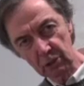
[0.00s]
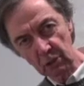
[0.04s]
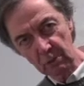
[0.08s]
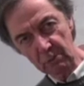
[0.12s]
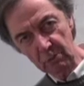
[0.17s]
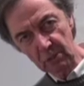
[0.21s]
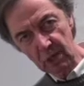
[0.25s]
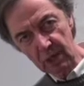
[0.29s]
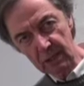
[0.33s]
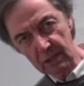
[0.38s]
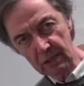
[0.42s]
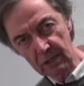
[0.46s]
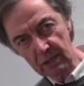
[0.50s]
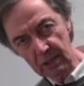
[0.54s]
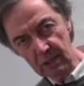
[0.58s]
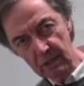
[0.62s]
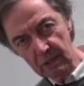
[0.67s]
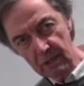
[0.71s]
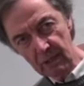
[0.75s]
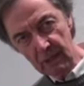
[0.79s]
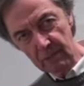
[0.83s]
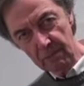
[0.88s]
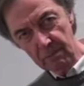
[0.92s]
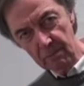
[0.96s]
object
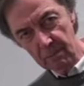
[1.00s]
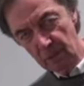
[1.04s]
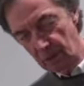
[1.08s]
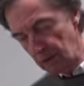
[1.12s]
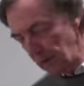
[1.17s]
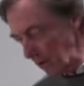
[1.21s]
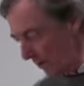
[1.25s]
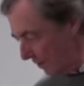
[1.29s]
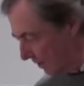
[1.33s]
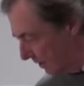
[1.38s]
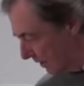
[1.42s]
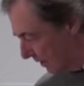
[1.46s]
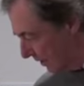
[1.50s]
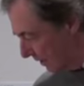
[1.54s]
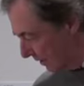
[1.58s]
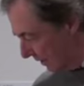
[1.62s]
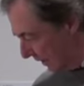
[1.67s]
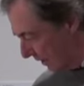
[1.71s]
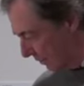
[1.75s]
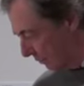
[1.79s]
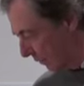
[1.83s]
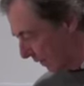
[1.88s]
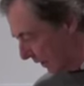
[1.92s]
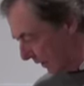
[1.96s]
and by
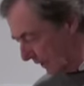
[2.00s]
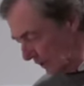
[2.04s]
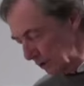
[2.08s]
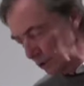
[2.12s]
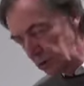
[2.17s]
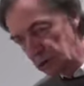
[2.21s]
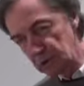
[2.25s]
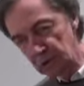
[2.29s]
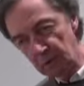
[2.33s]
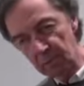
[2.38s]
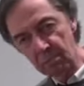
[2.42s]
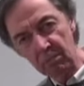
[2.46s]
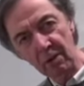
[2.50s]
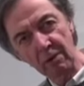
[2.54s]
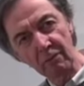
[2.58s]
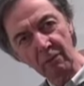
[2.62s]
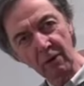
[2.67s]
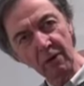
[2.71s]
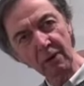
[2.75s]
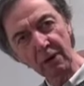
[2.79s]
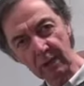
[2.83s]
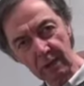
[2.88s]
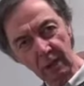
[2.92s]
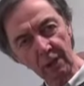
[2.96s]
that relationship be
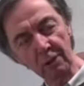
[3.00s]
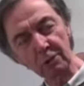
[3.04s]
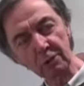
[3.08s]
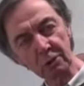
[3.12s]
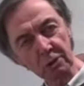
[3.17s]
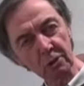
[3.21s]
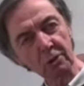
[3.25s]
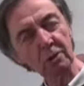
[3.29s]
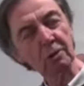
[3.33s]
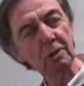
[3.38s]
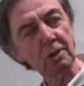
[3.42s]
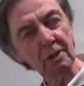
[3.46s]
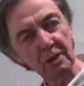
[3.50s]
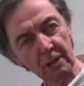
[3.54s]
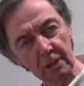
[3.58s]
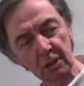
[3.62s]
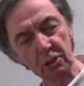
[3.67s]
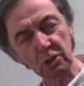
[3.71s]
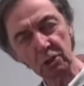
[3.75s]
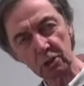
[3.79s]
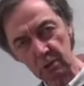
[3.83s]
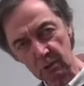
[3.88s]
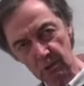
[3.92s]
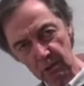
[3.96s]
very close to the
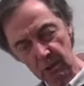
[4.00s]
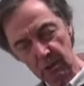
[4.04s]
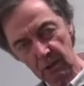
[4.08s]
issue